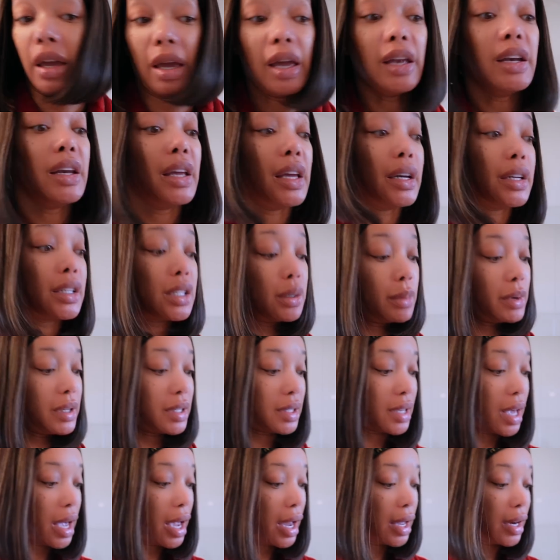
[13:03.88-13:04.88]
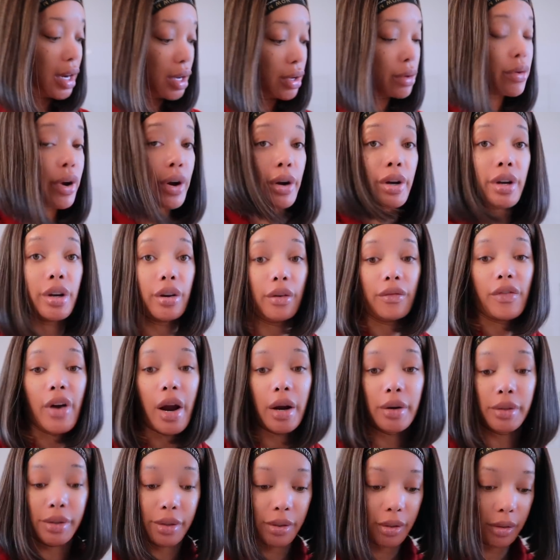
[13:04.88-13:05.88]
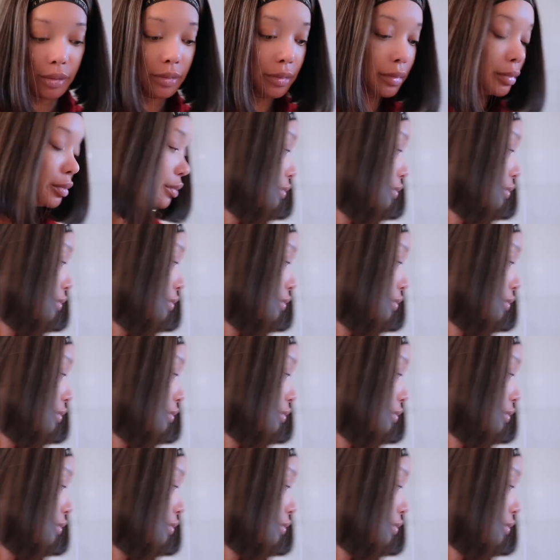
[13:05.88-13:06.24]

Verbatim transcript: It needed to be said and you heard it here first.